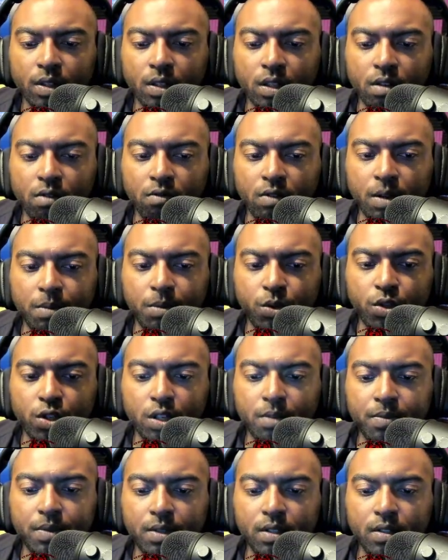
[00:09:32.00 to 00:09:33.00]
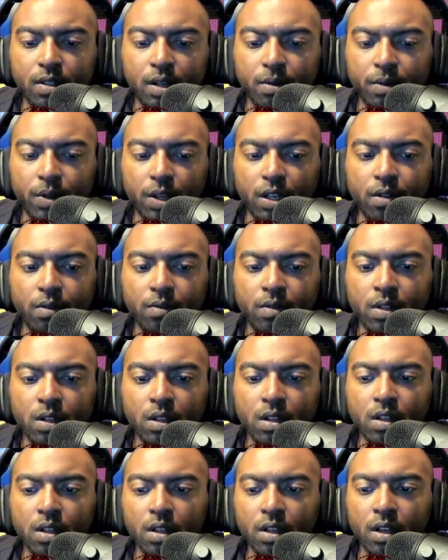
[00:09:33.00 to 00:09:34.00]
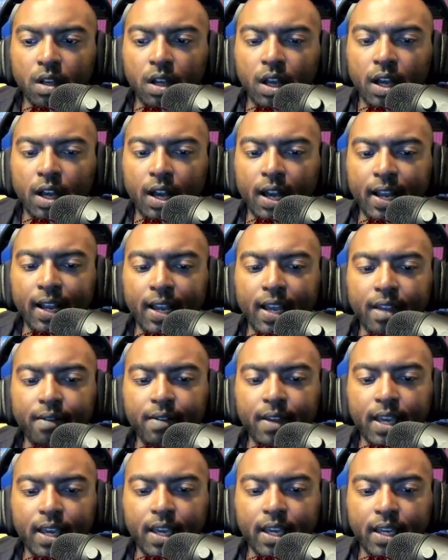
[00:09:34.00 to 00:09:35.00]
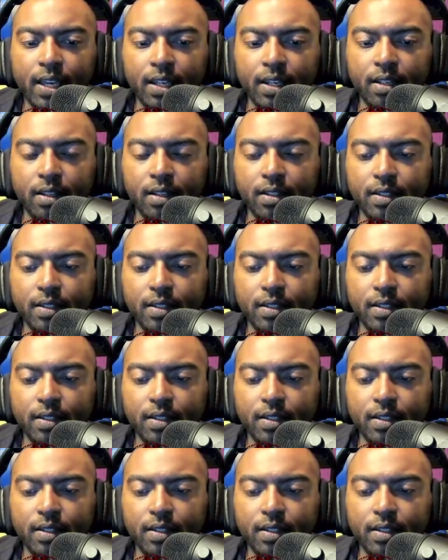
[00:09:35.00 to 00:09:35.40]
Rebel ships. There we go. I have had